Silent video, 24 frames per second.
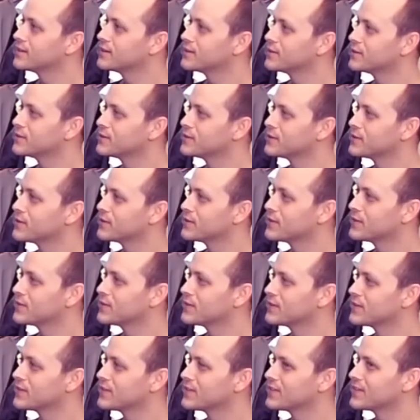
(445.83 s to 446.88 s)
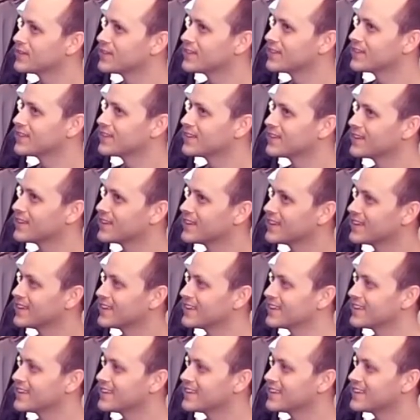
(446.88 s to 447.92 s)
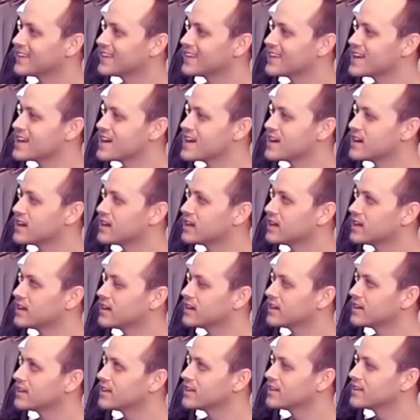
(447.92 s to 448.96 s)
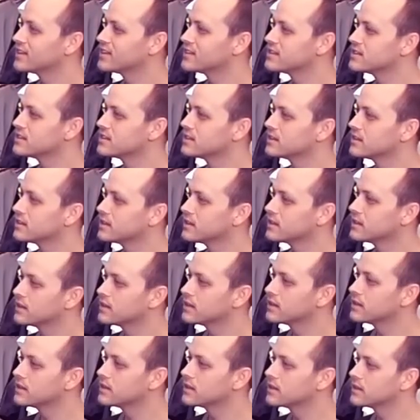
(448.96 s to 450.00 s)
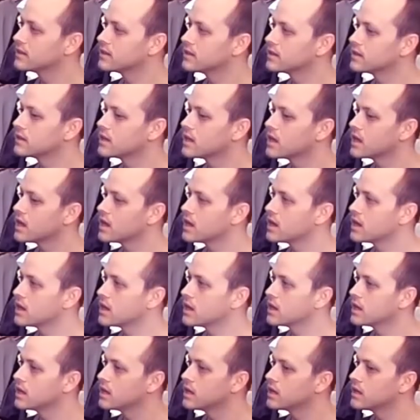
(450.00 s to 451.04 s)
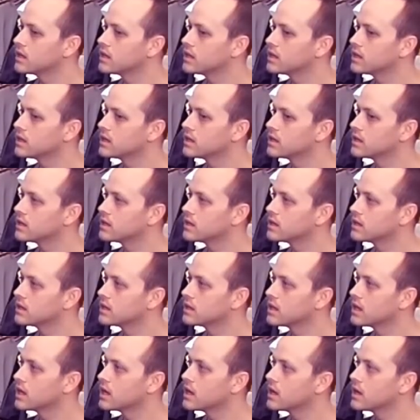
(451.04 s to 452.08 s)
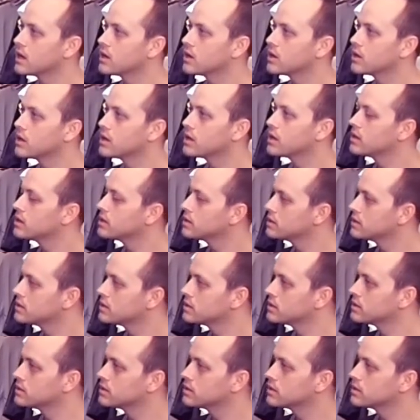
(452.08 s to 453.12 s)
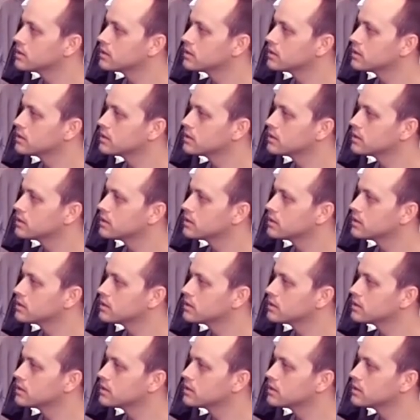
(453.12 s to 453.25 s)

(silent)